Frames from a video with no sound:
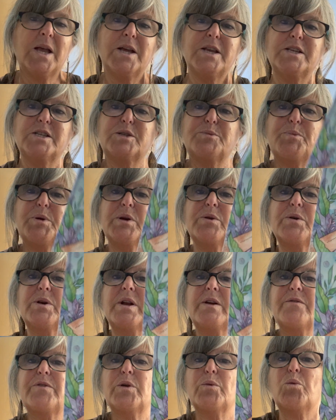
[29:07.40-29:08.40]
Spirit
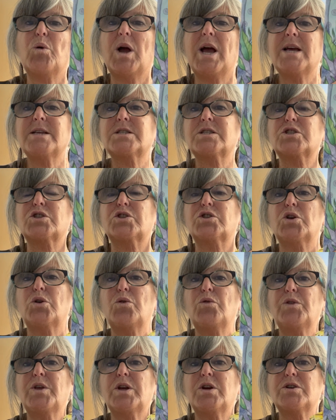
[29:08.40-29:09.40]
of the West.
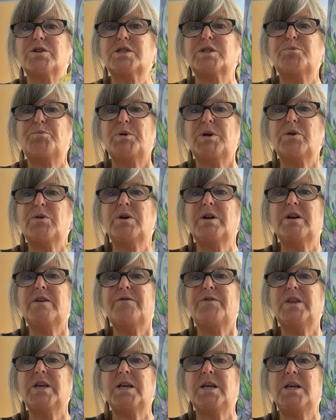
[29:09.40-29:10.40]
So there's Spirit
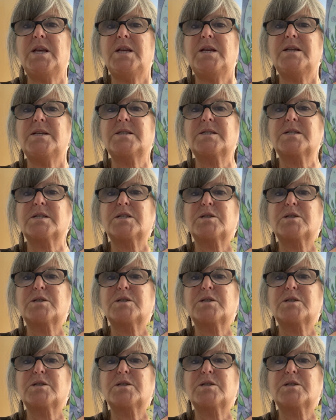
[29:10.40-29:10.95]
of the East,